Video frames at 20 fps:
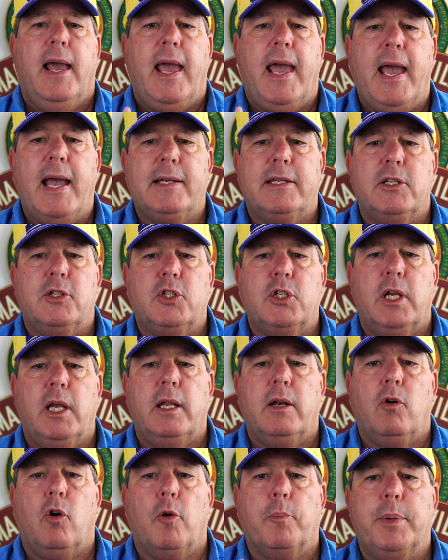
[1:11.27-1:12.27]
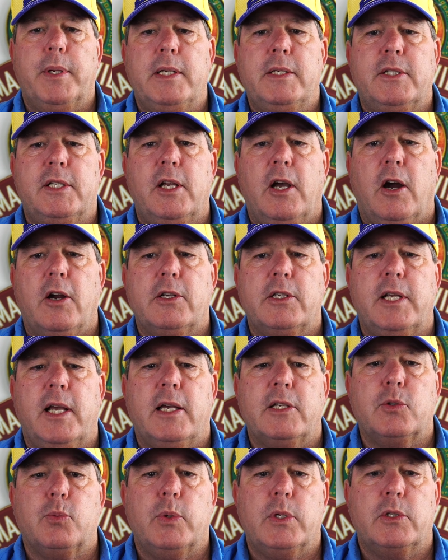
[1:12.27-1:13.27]
antigen or PCR
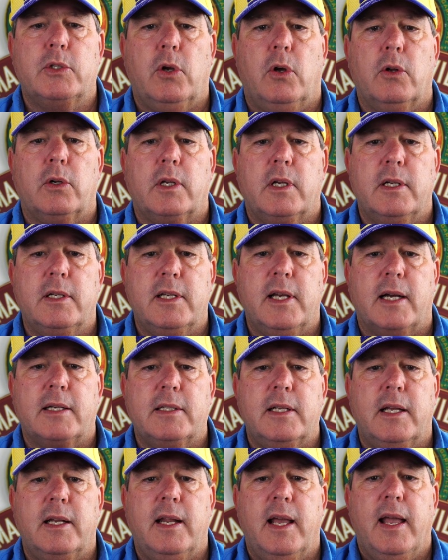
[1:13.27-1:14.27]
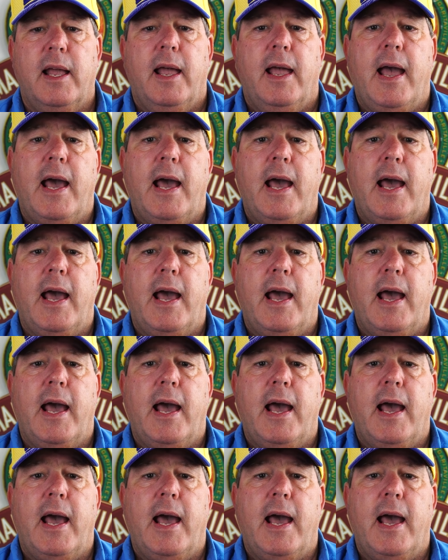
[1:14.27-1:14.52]
test result conducted